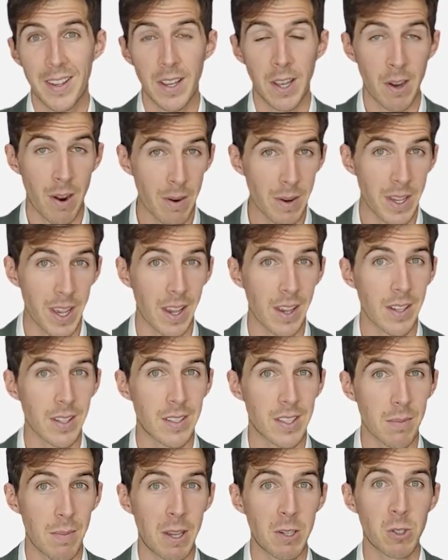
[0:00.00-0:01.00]
In our
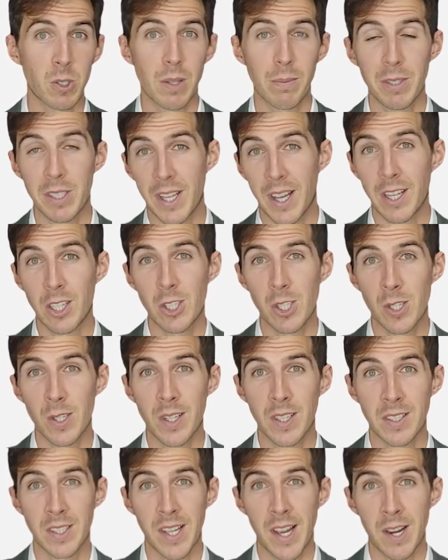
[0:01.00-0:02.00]
case, the major limitation
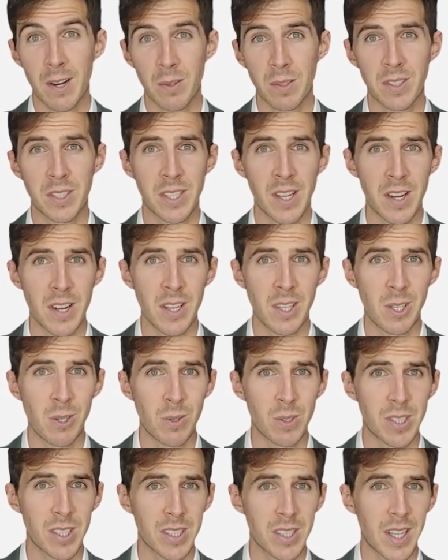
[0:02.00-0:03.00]
is that our study
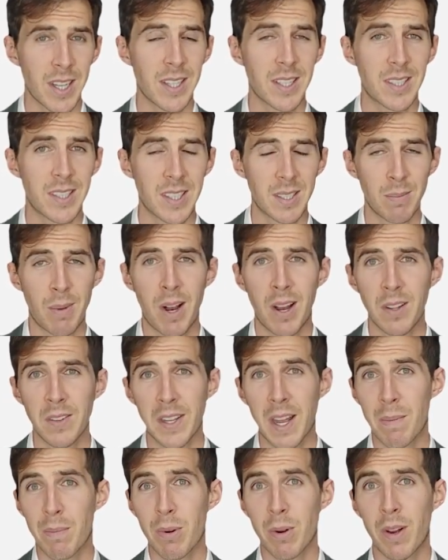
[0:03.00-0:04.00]
uses a small
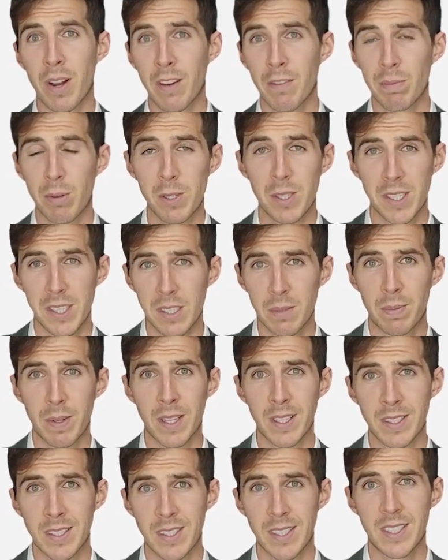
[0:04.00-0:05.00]
number of
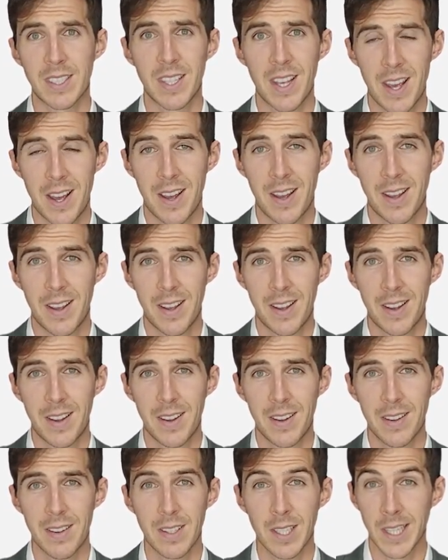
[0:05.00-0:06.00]
participants.
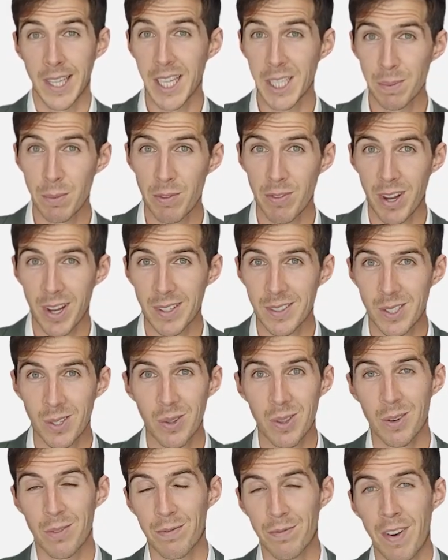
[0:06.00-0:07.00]
Let's move on
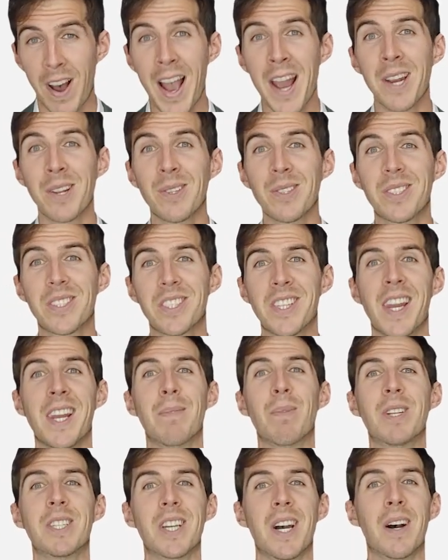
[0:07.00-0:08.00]
to the final
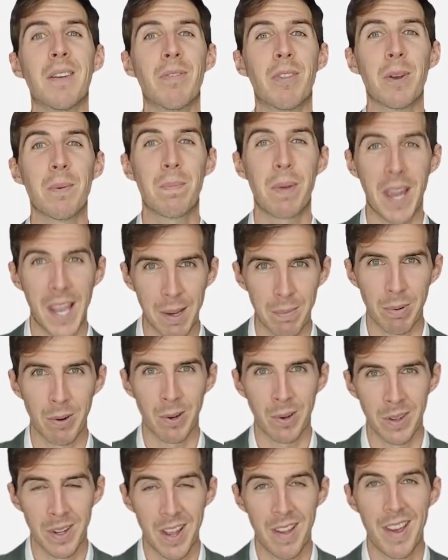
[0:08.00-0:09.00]
statement of the
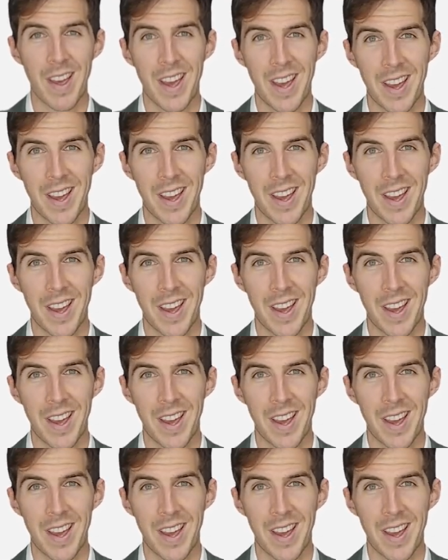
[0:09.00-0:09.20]
paper.